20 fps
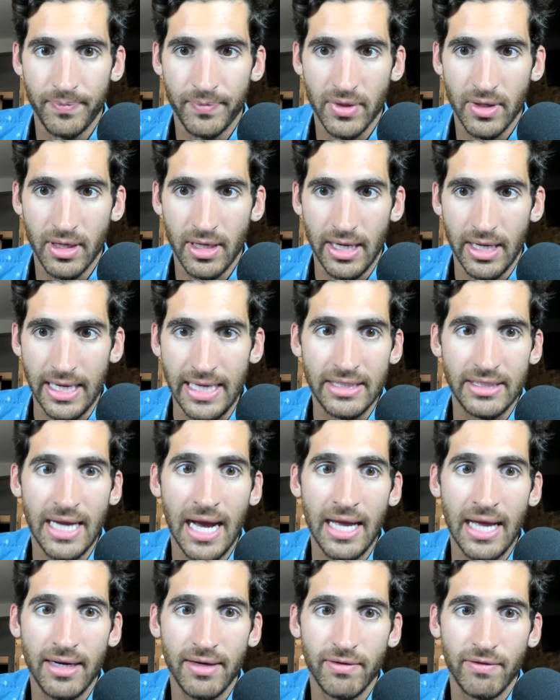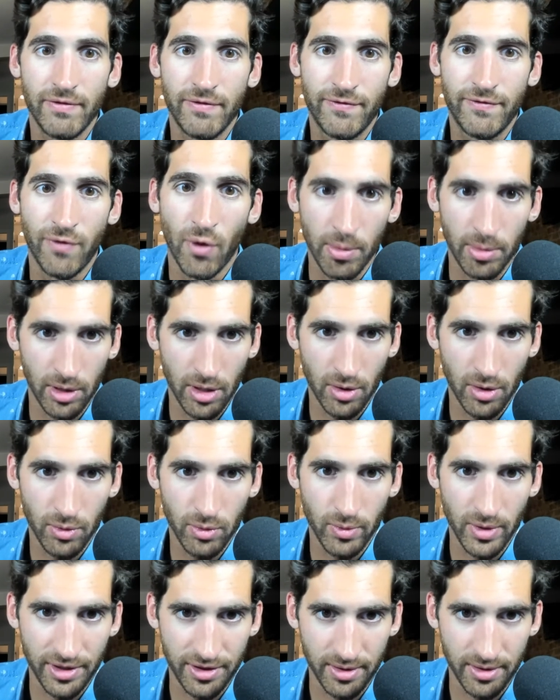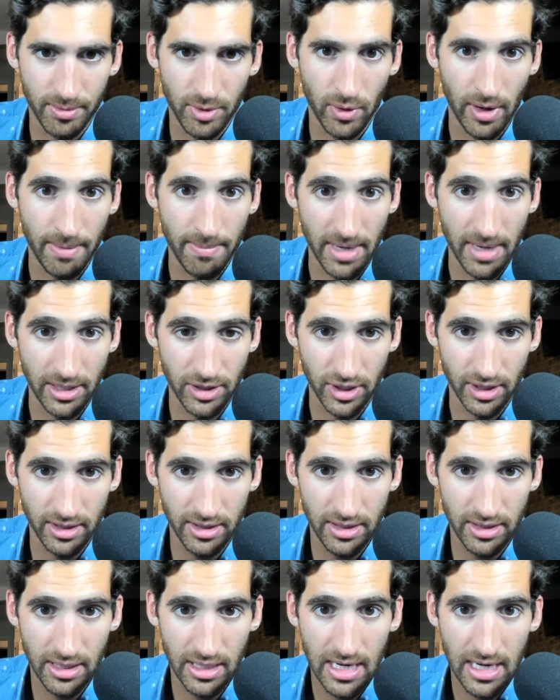He's got Formula with him, who I mentioned.